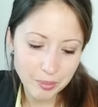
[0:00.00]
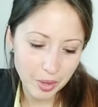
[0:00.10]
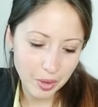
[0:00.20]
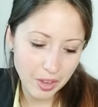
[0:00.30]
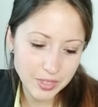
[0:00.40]

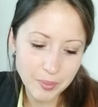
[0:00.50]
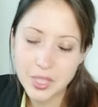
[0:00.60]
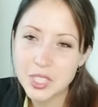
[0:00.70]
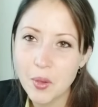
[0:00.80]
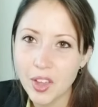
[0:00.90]
But if
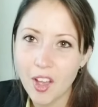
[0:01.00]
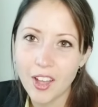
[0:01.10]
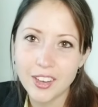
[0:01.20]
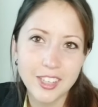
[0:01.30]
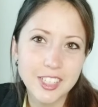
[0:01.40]
something's going
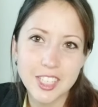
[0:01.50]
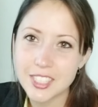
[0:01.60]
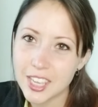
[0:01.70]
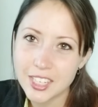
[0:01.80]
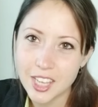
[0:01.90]
on,
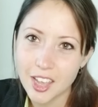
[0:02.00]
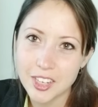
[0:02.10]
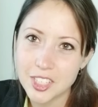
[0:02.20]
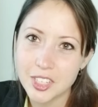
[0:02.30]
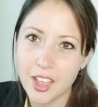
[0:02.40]
just get in
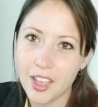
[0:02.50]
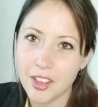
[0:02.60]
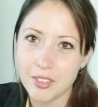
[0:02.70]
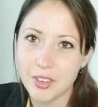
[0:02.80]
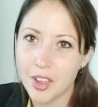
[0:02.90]
touch
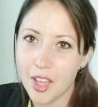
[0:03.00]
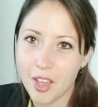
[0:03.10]
and